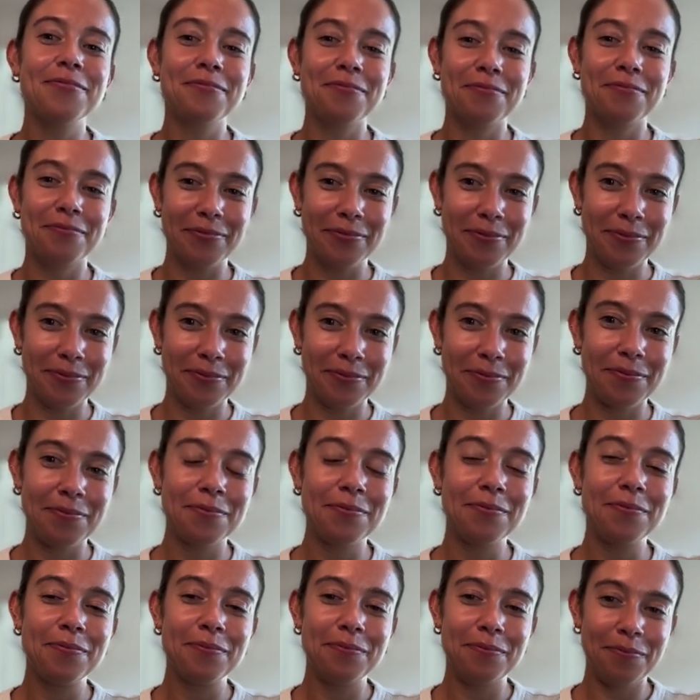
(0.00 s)

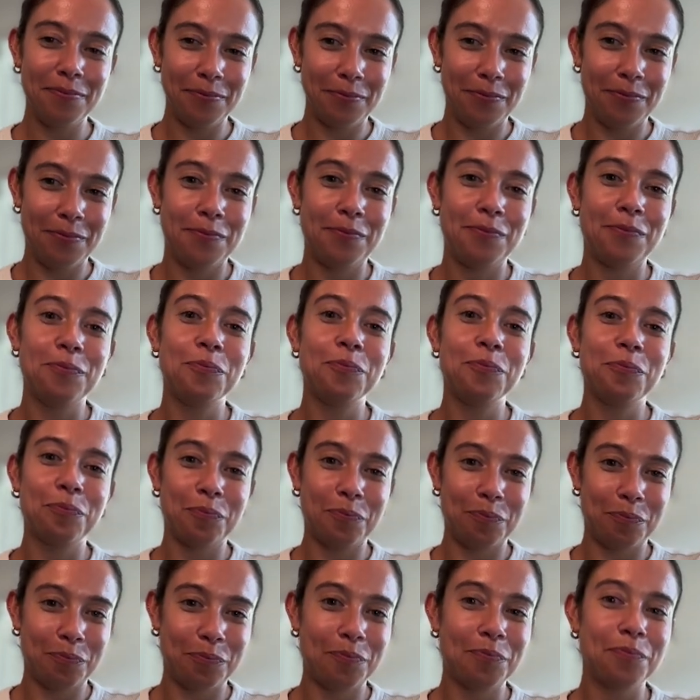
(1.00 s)

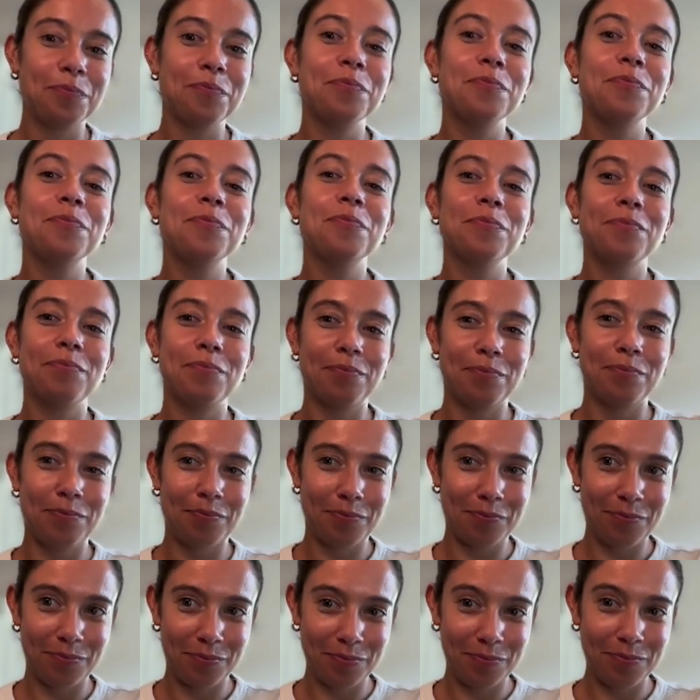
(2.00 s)

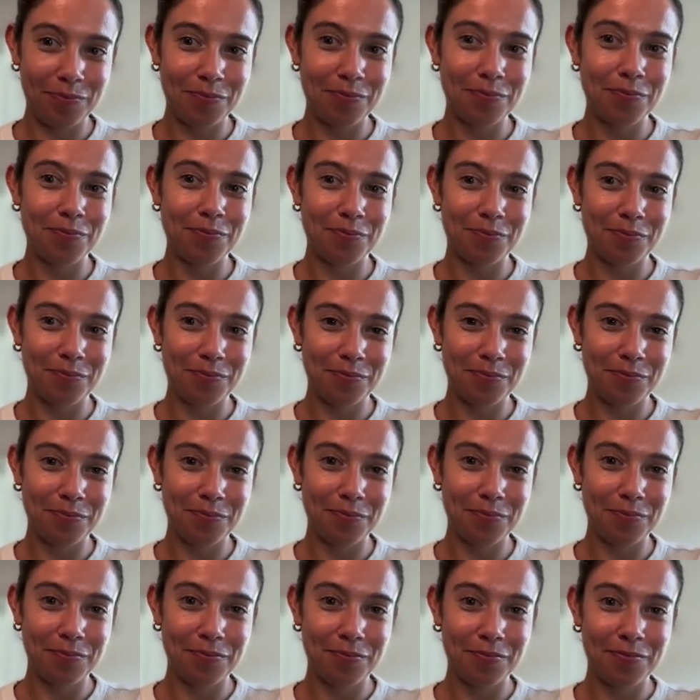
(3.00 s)

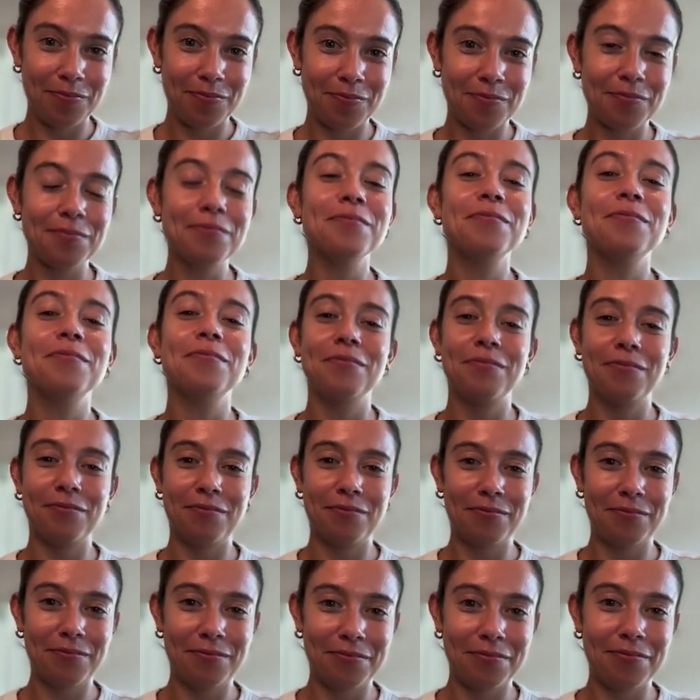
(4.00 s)

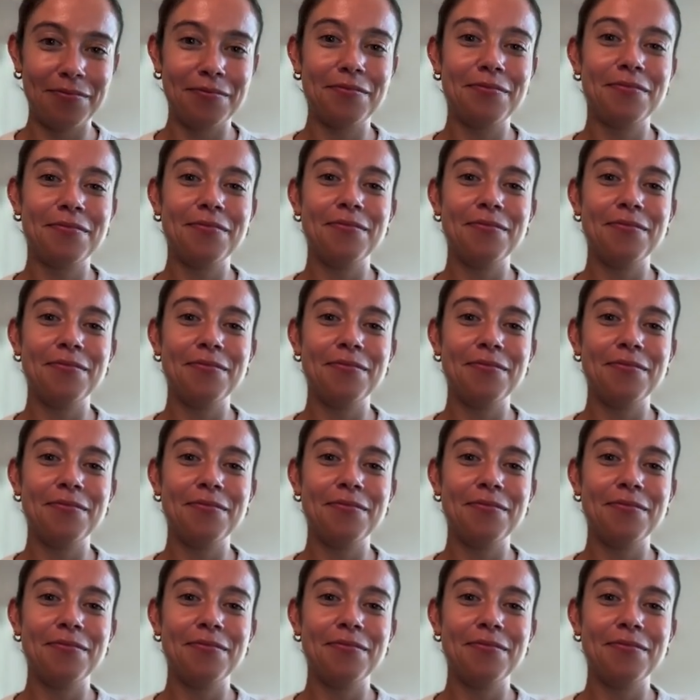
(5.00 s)
(not speaking)